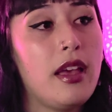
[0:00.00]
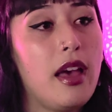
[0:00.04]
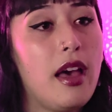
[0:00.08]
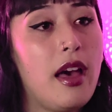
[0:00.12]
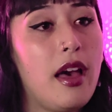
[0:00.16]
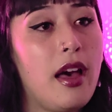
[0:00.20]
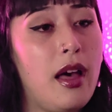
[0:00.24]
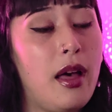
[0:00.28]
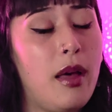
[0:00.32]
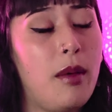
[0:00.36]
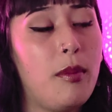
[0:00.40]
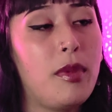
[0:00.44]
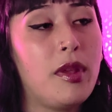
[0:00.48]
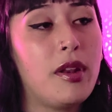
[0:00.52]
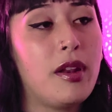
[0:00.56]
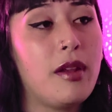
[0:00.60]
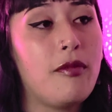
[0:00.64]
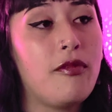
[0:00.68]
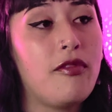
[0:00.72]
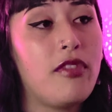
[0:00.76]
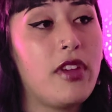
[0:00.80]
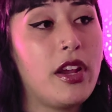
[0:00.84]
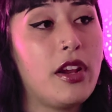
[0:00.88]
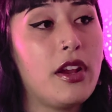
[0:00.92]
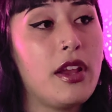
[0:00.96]
And
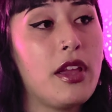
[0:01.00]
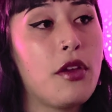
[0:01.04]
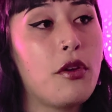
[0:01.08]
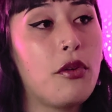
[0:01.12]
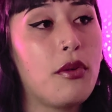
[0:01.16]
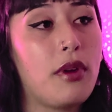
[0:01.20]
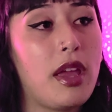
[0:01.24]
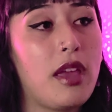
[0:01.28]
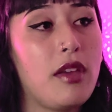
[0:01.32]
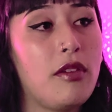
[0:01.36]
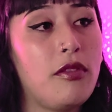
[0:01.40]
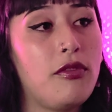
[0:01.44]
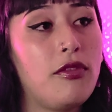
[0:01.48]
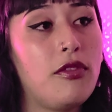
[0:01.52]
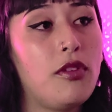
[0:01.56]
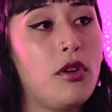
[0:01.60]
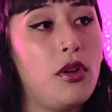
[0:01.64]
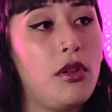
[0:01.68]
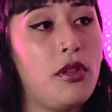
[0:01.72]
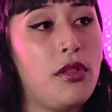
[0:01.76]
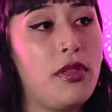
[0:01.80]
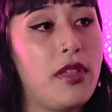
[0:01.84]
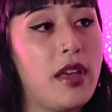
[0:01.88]
I'm very grateful